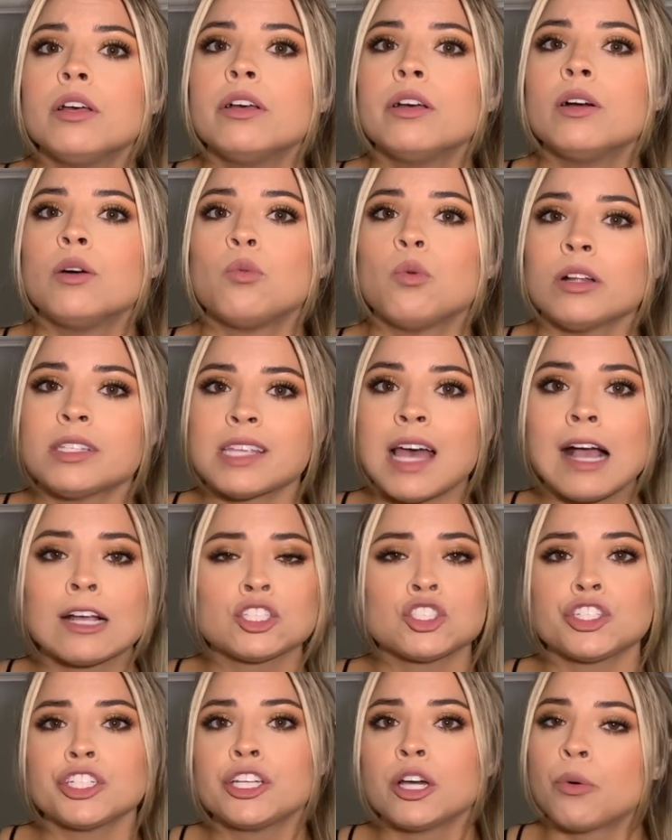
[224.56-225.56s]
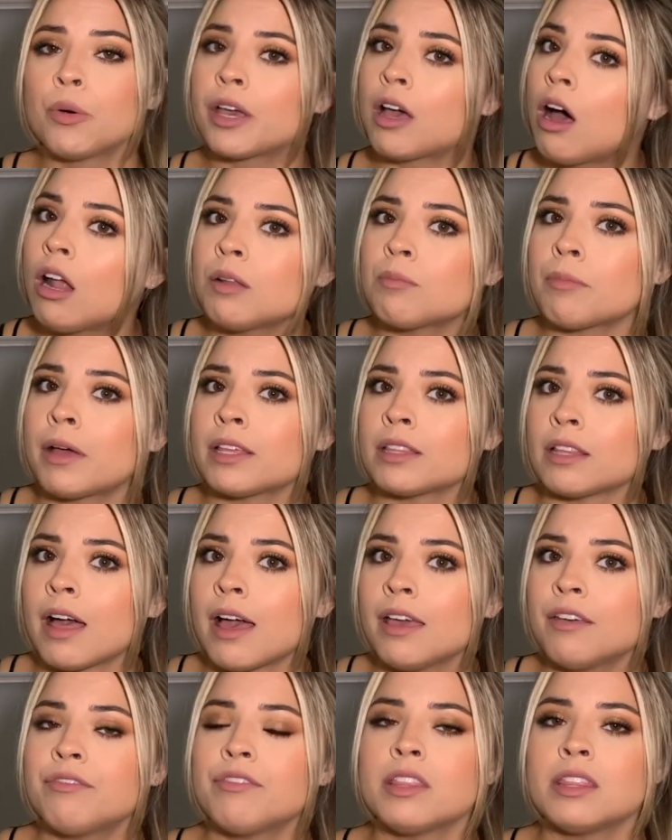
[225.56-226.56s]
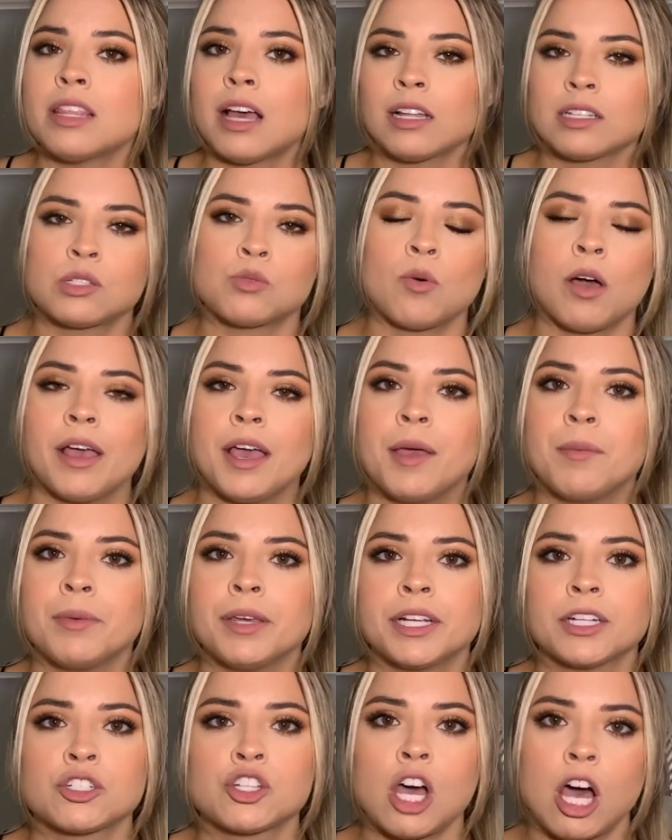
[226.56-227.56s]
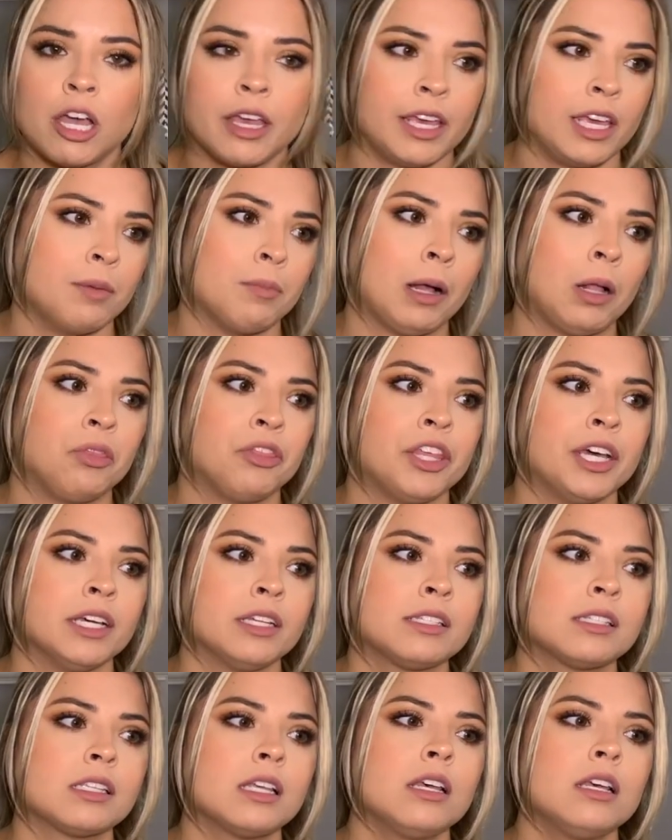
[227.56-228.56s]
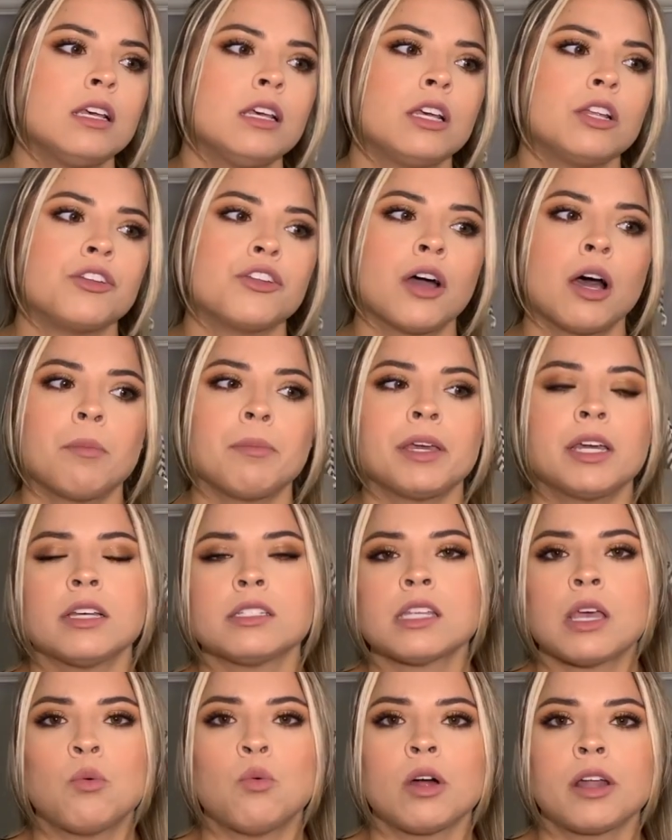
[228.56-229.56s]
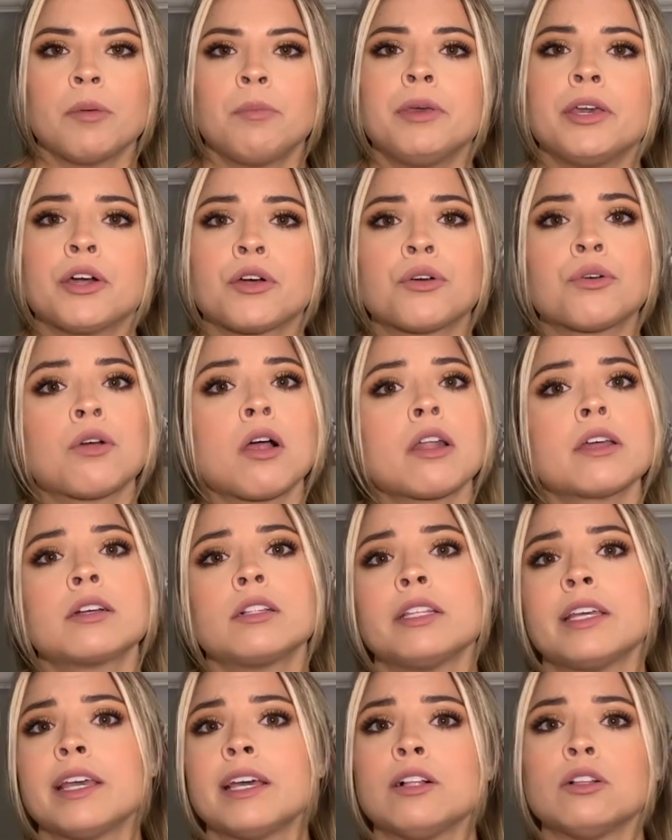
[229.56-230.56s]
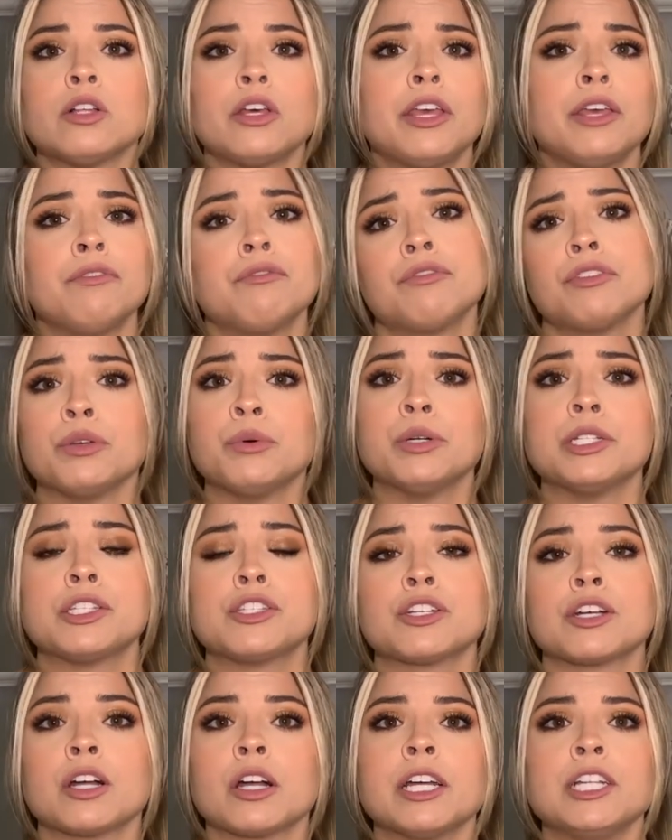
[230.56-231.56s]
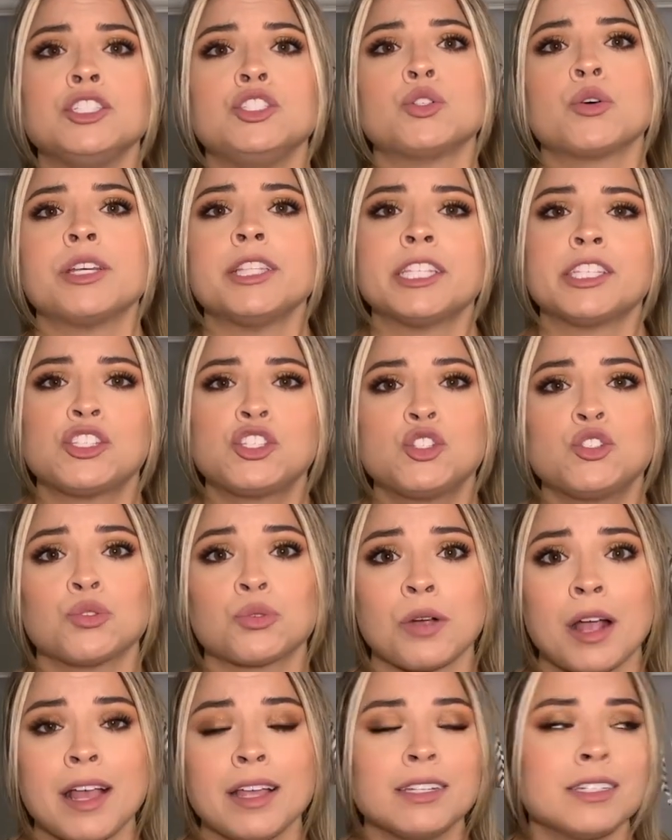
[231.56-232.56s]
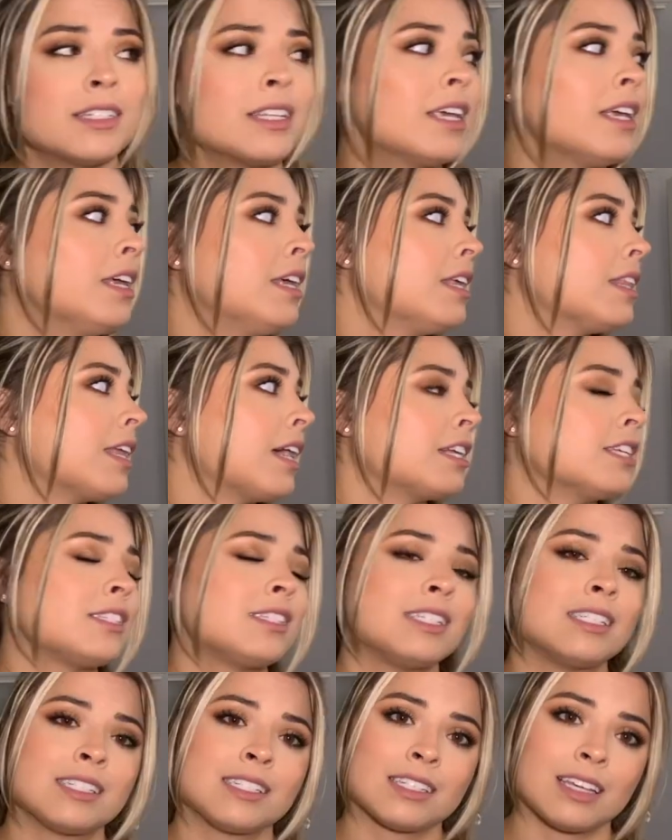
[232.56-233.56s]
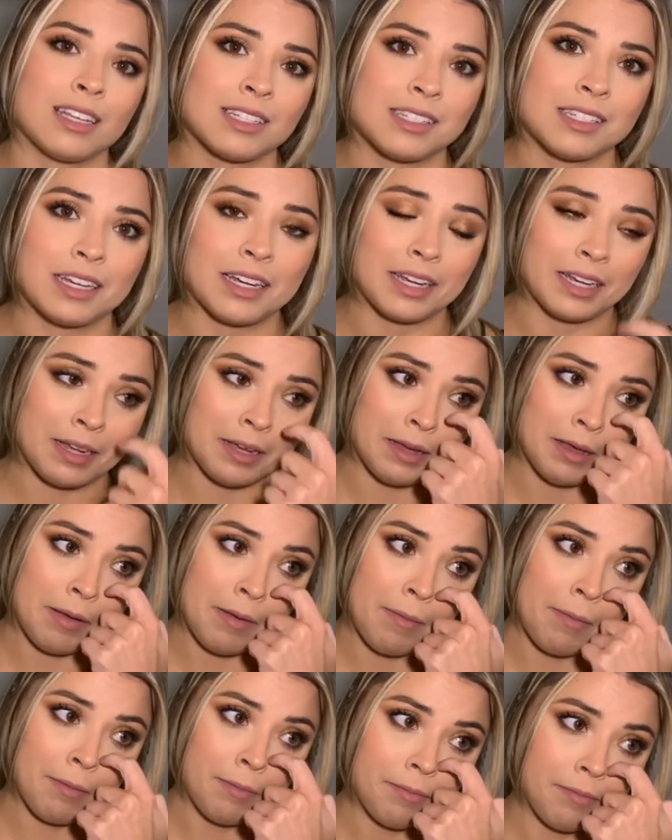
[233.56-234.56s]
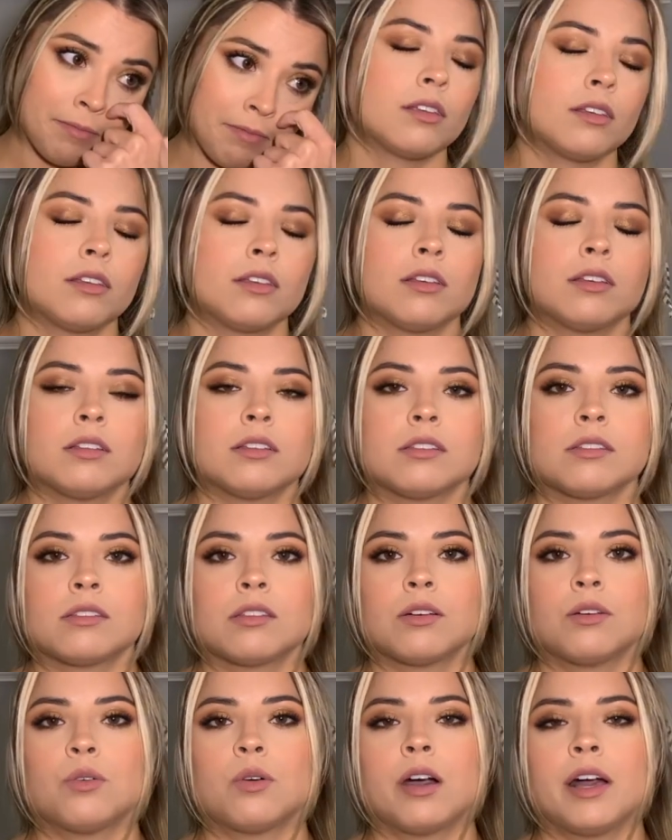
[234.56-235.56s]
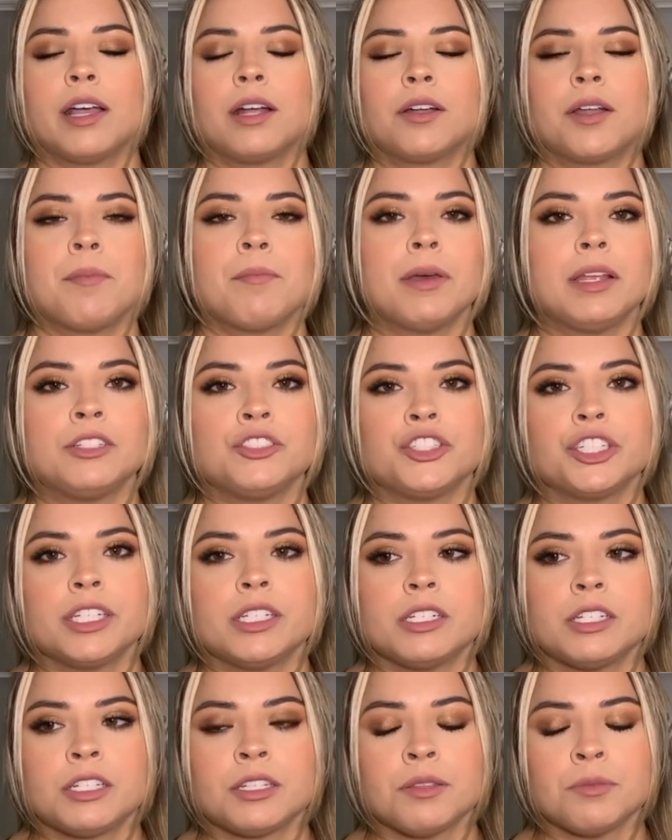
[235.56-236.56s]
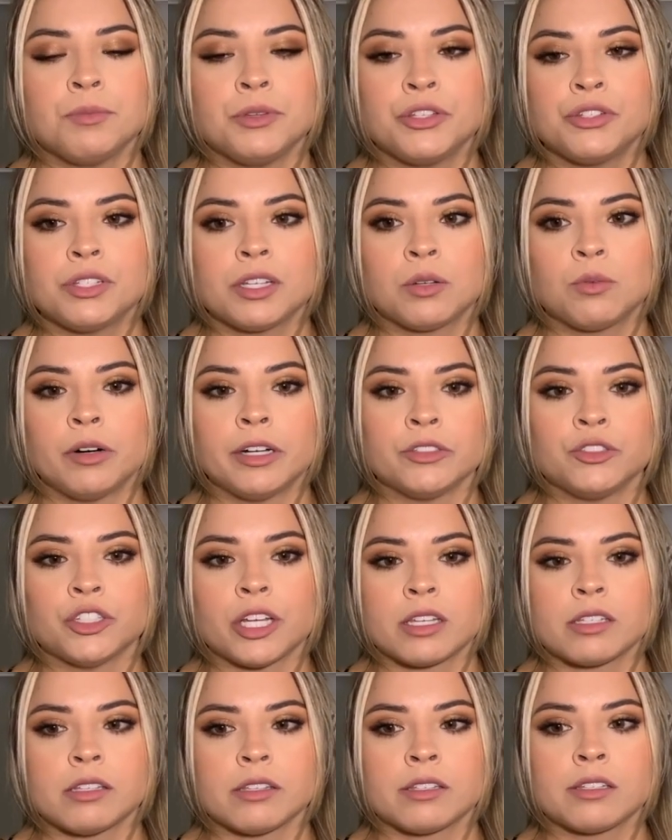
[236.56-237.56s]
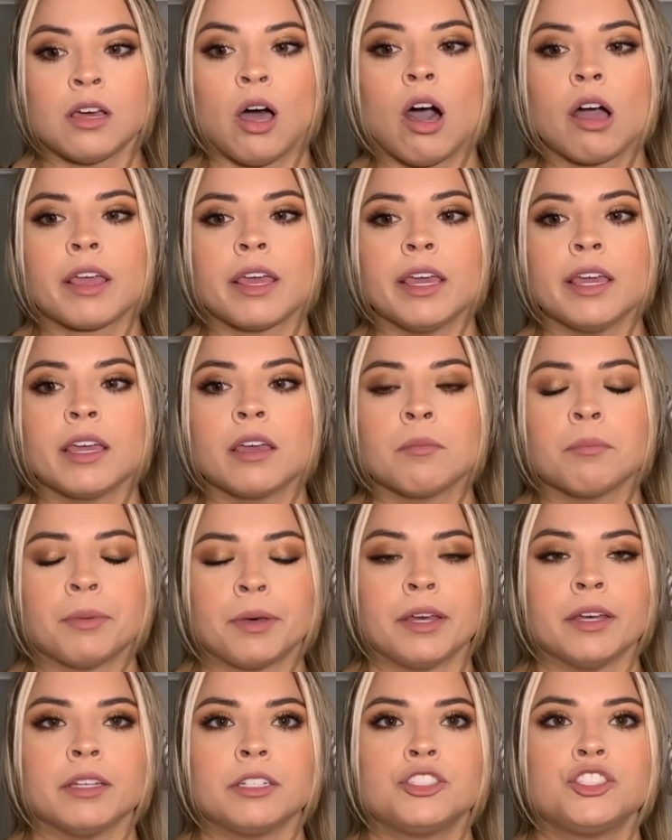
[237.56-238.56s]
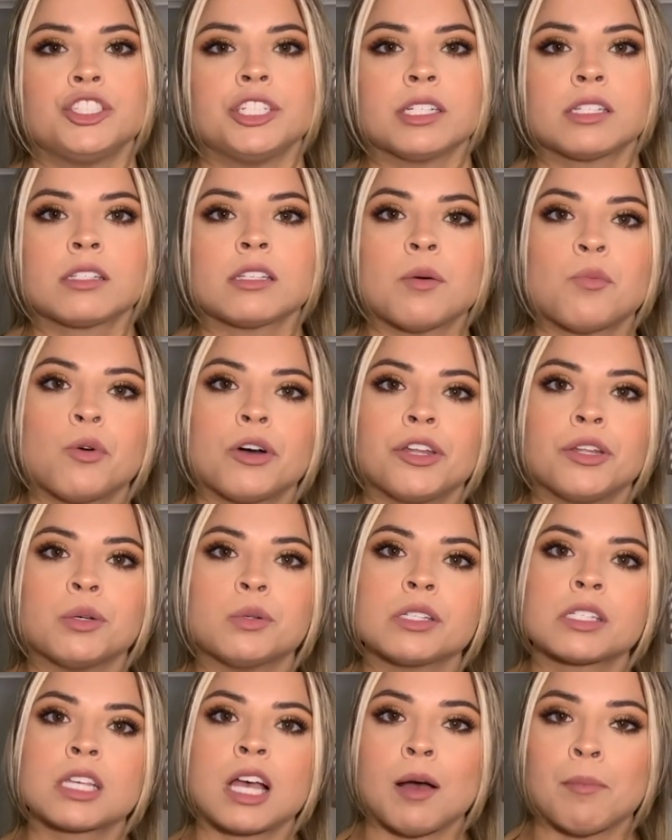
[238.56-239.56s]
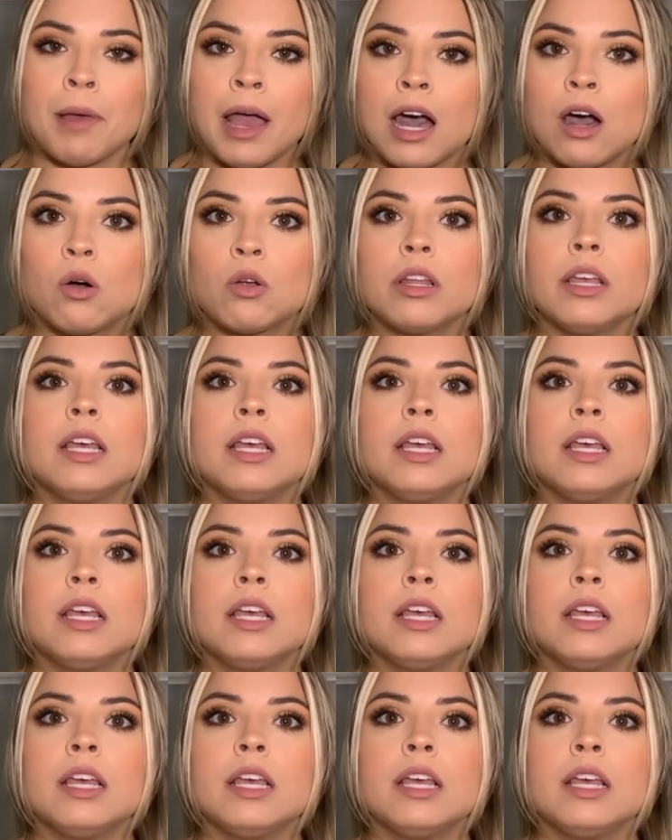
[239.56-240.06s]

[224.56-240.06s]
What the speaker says: what's actually going on in my life, and that's why I'm here talking about this. Not because I want to be a chronically ill influencer and join this trend. That is disgusting. So I already mentioned the music while Jess is talking, but she is someone who has come out